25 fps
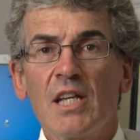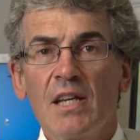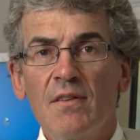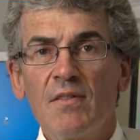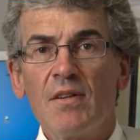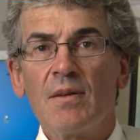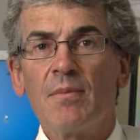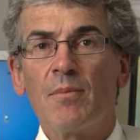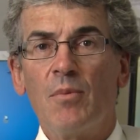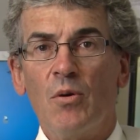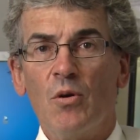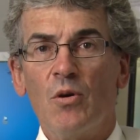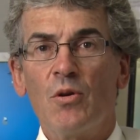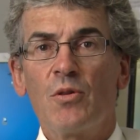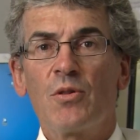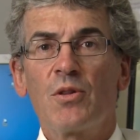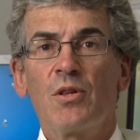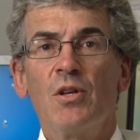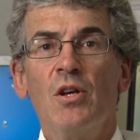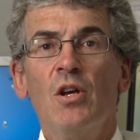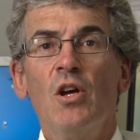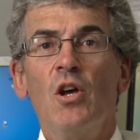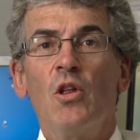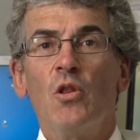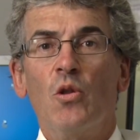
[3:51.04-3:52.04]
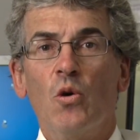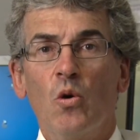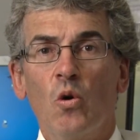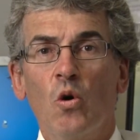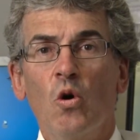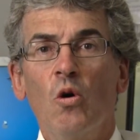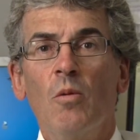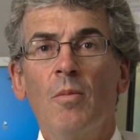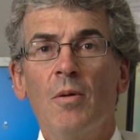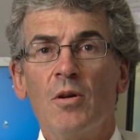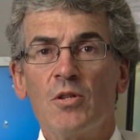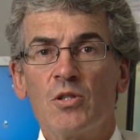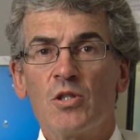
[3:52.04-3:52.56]
giving birth, the
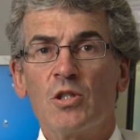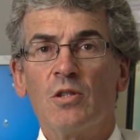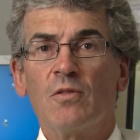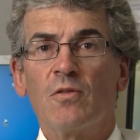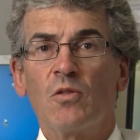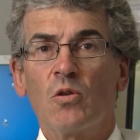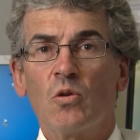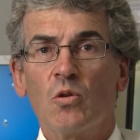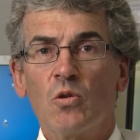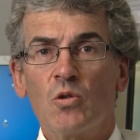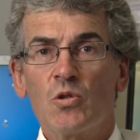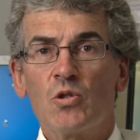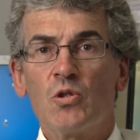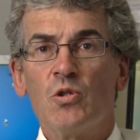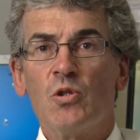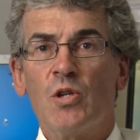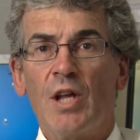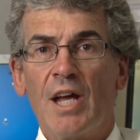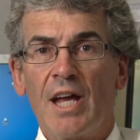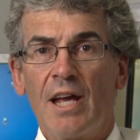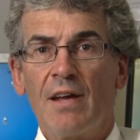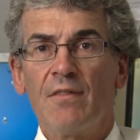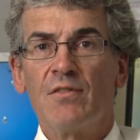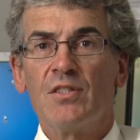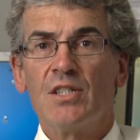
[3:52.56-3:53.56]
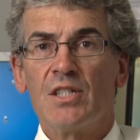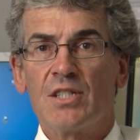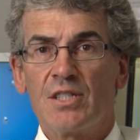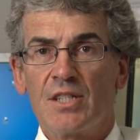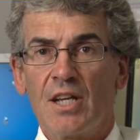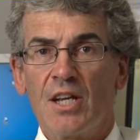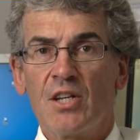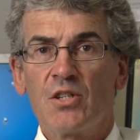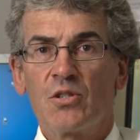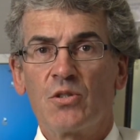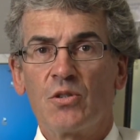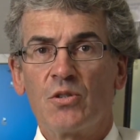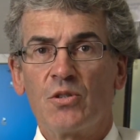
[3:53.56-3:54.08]
hormones that have caused you to have
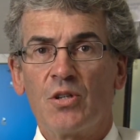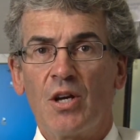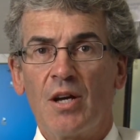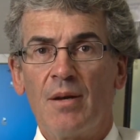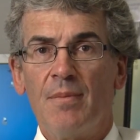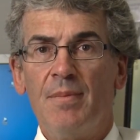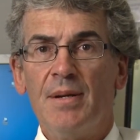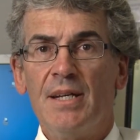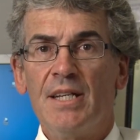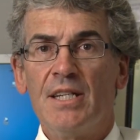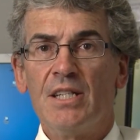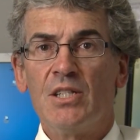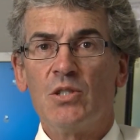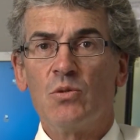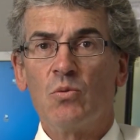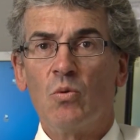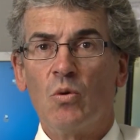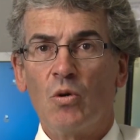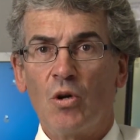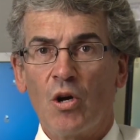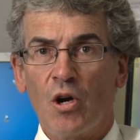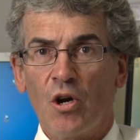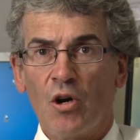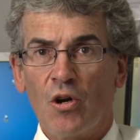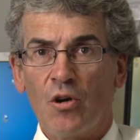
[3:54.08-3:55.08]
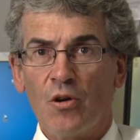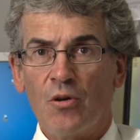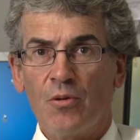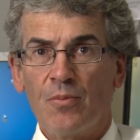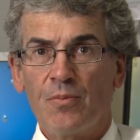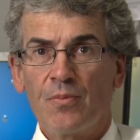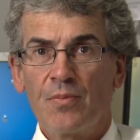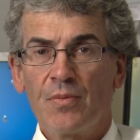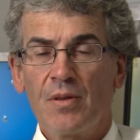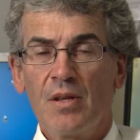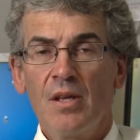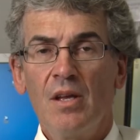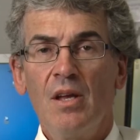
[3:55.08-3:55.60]
gestational diabetes will go,
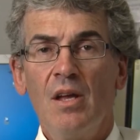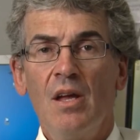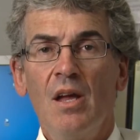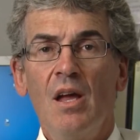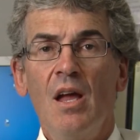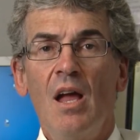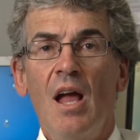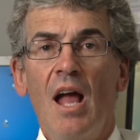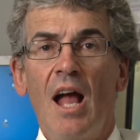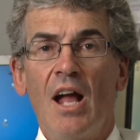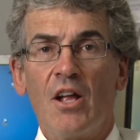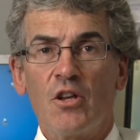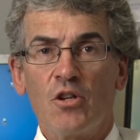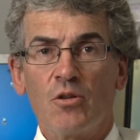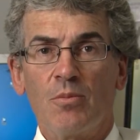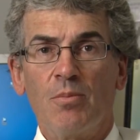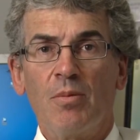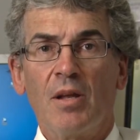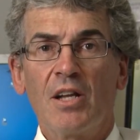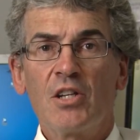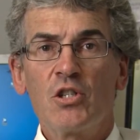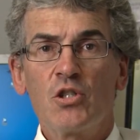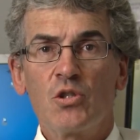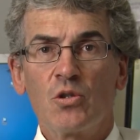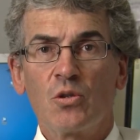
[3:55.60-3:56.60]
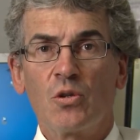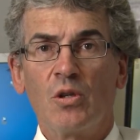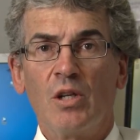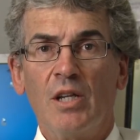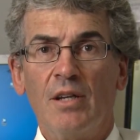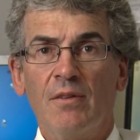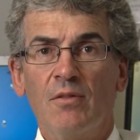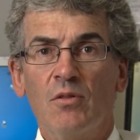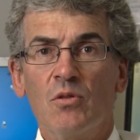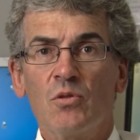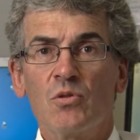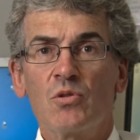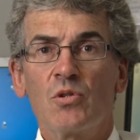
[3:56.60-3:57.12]
and your blood sugar
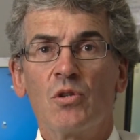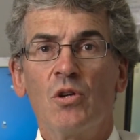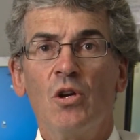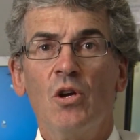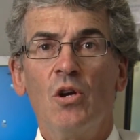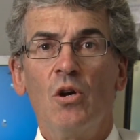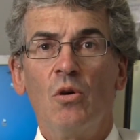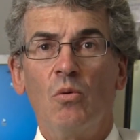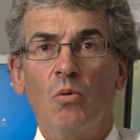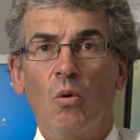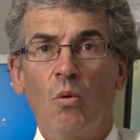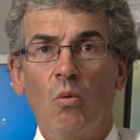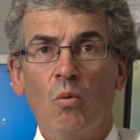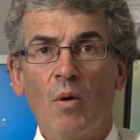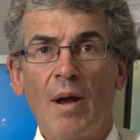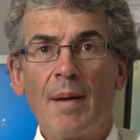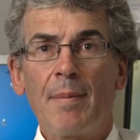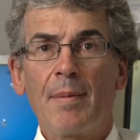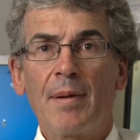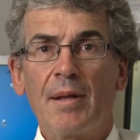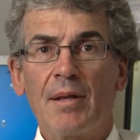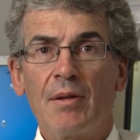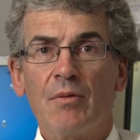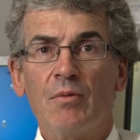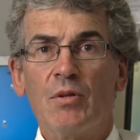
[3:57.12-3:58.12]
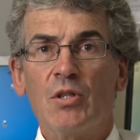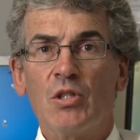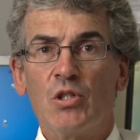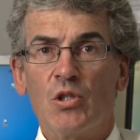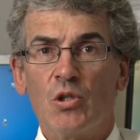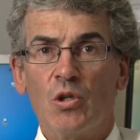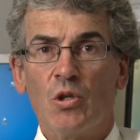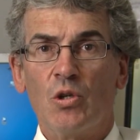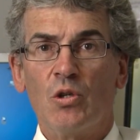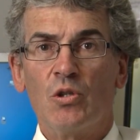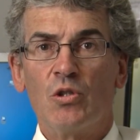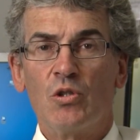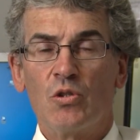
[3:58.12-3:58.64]
levels will rapidly
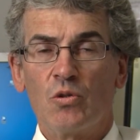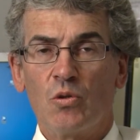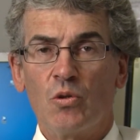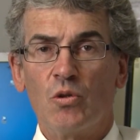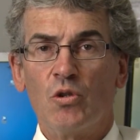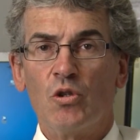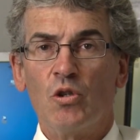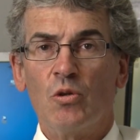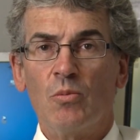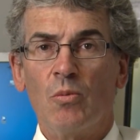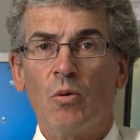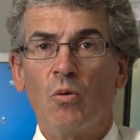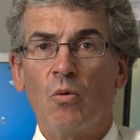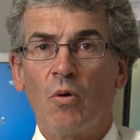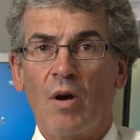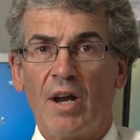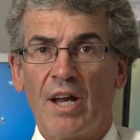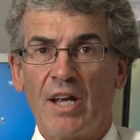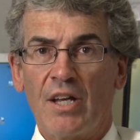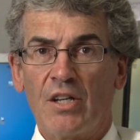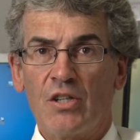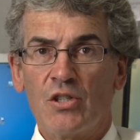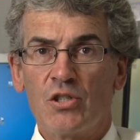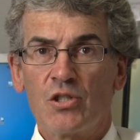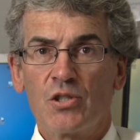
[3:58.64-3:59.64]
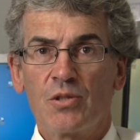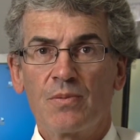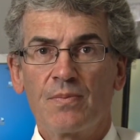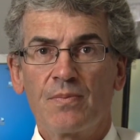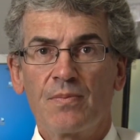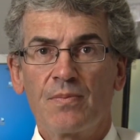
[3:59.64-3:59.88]
return to a normal range.